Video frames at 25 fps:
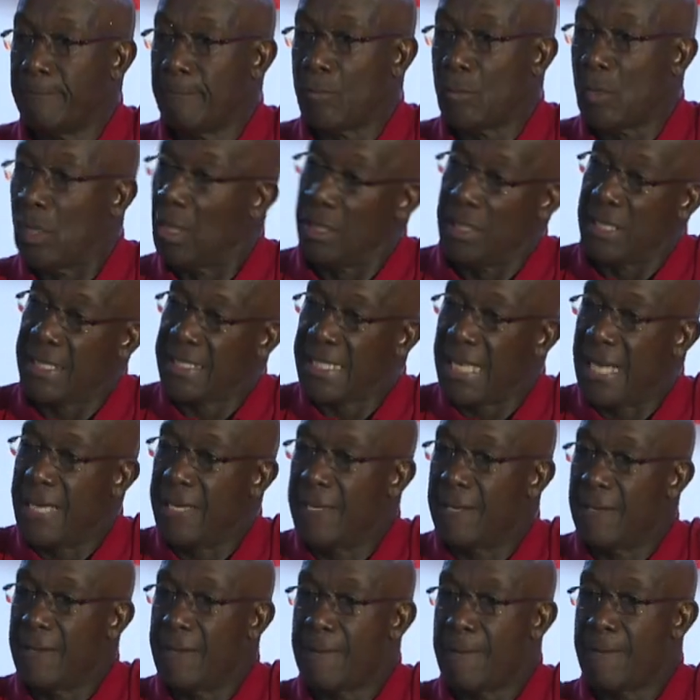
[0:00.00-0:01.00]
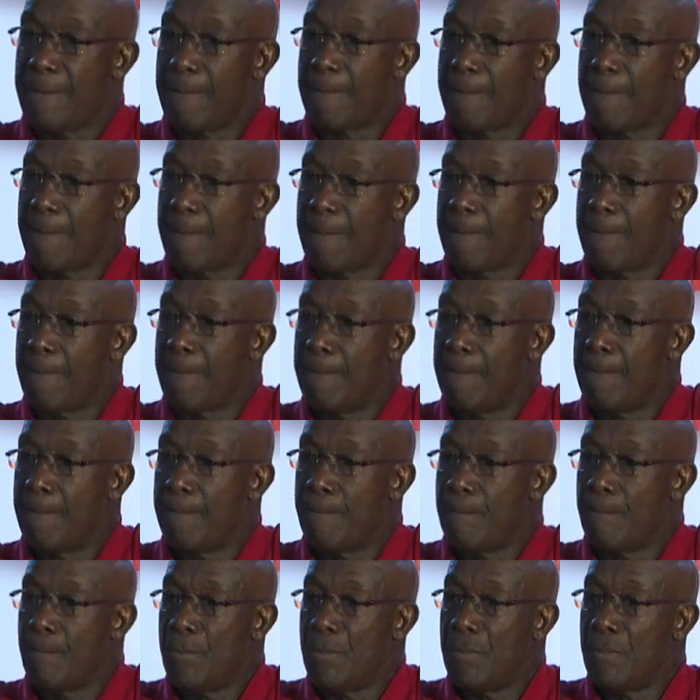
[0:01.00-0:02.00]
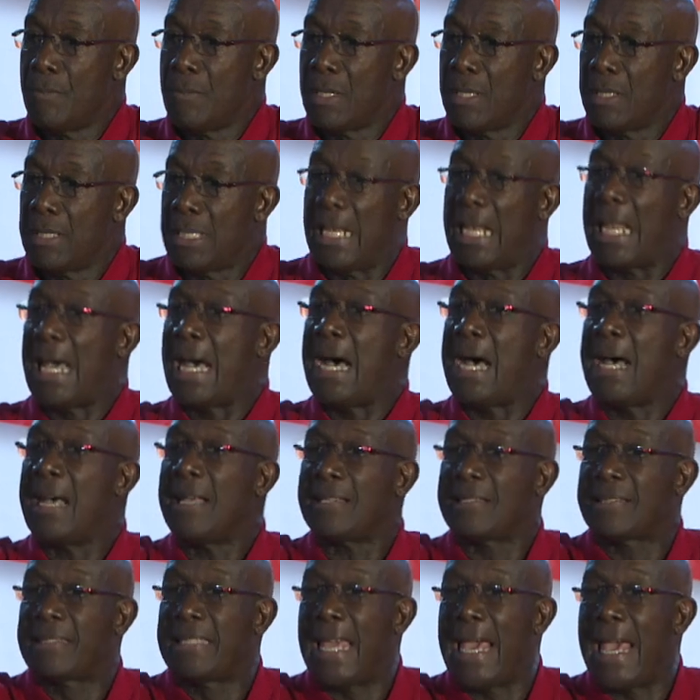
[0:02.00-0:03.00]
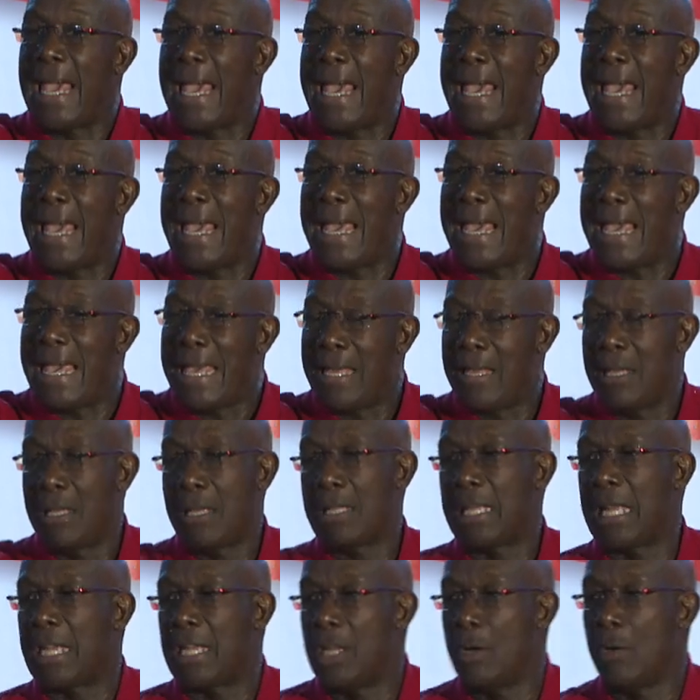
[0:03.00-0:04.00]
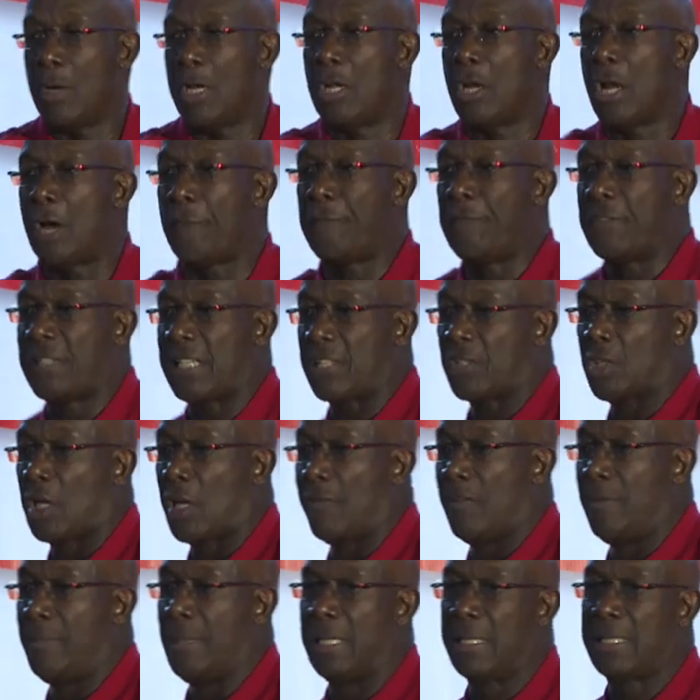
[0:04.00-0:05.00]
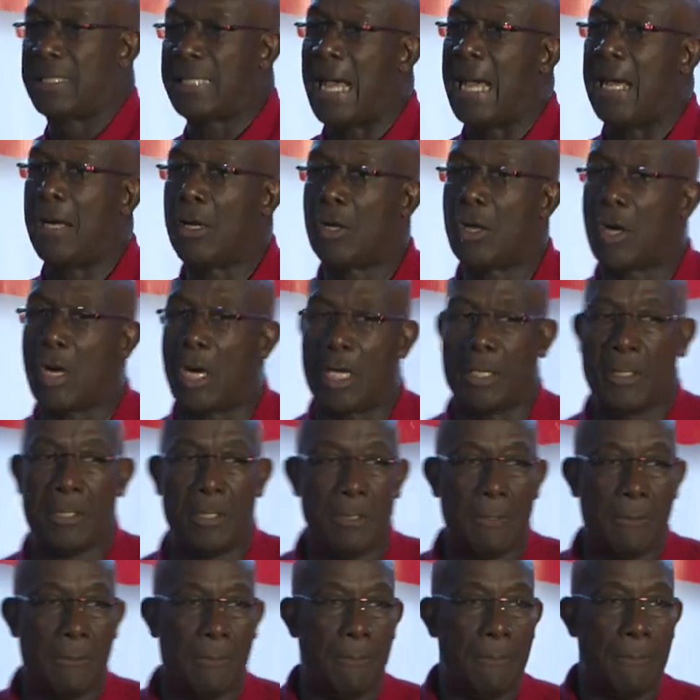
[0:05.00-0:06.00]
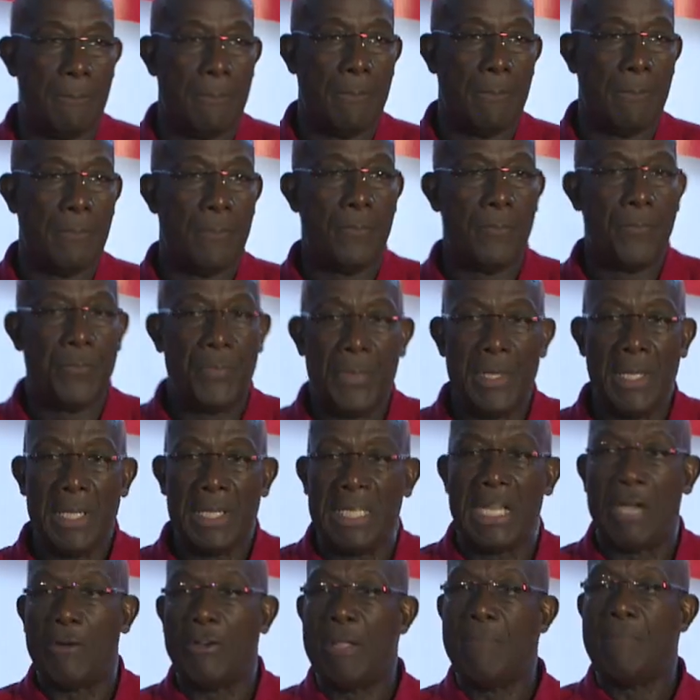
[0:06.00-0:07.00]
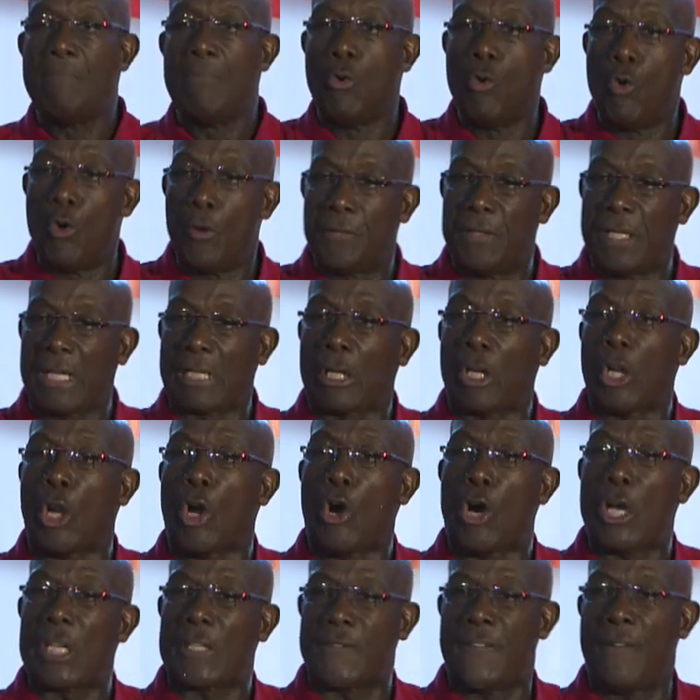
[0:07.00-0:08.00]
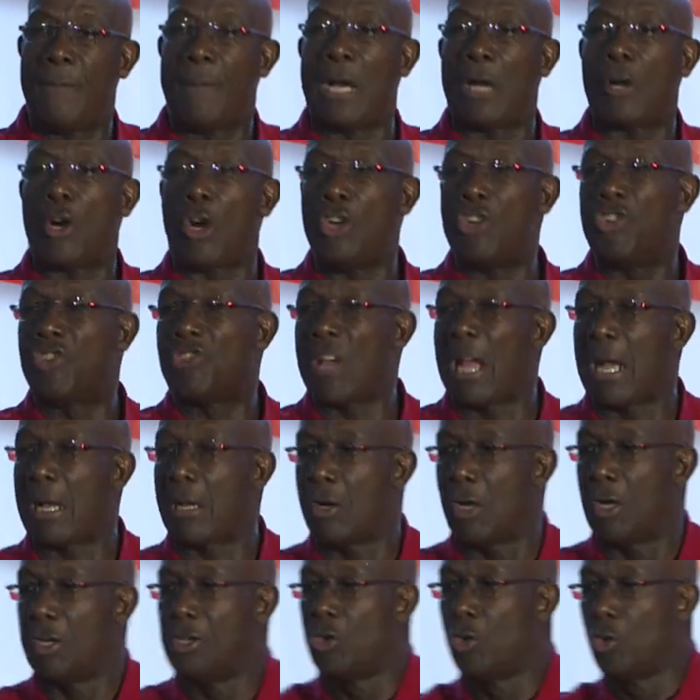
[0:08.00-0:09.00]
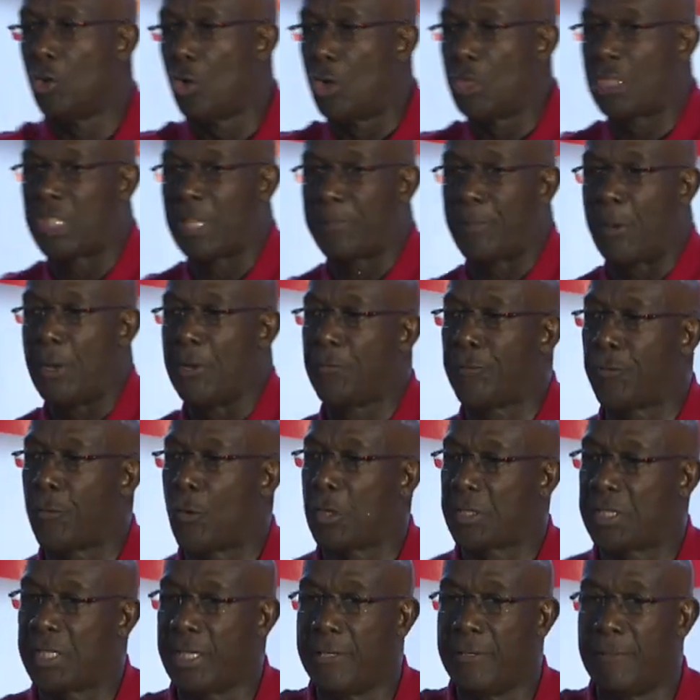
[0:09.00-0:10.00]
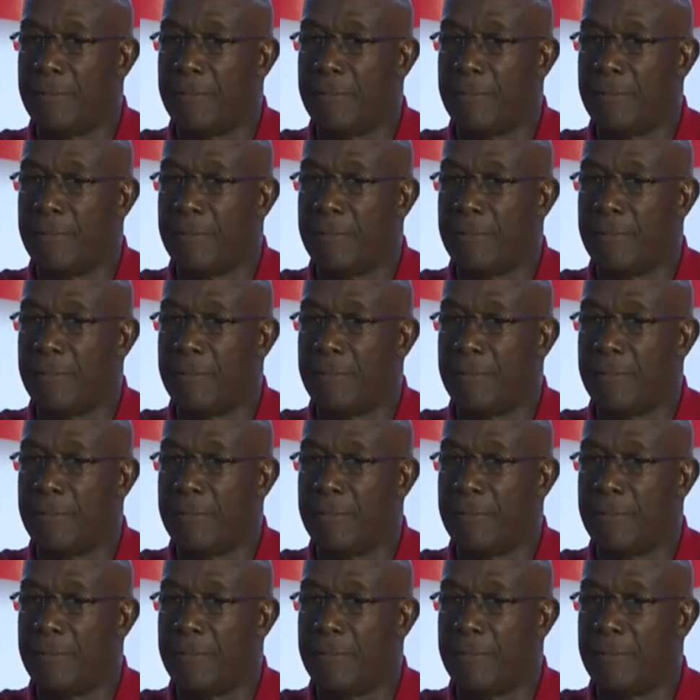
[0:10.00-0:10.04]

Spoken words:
Understand? The last day that they were in office as government, thank God, they removed the clause from a contract on the road to Point 14